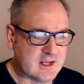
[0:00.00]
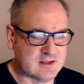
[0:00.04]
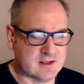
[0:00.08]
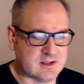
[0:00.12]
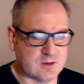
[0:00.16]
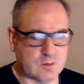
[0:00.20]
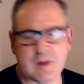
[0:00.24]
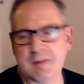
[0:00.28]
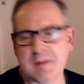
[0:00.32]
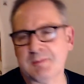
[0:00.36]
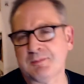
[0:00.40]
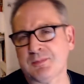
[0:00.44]

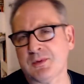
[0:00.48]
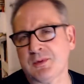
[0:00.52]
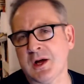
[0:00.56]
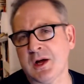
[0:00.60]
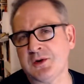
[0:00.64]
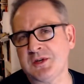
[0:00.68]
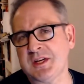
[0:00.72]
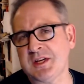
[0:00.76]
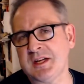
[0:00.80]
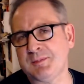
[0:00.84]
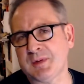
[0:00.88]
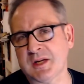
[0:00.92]
that when
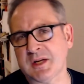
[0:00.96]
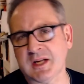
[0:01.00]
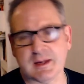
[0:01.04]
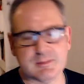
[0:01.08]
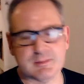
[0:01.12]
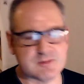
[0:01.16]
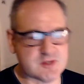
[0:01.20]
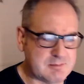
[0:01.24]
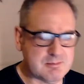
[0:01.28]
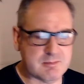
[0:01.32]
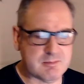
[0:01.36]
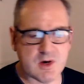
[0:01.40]
Brody
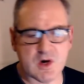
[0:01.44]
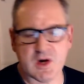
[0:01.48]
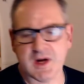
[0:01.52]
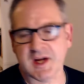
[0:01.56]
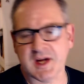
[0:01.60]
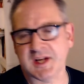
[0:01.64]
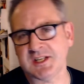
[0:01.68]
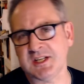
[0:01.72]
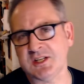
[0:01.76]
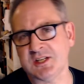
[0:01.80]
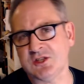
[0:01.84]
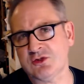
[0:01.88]
becomes
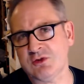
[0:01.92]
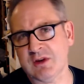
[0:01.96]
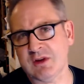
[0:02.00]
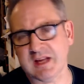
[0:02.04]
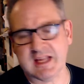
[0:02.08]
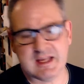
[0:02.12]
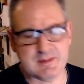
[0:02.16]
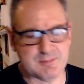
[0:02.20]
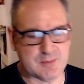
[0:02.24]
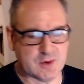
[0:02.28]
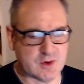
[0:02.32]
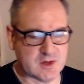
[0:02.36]
mired in
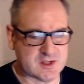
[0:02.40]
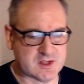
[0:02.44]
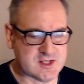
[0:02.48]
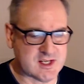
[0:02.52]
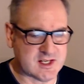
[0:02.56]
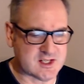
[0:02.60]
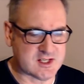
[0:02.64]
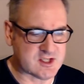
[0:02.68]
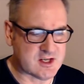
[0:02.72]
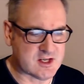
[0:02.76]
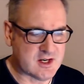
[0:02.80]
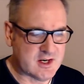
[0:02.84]
tricky
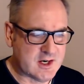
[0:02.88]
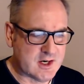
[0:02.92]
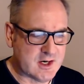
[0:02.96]
politics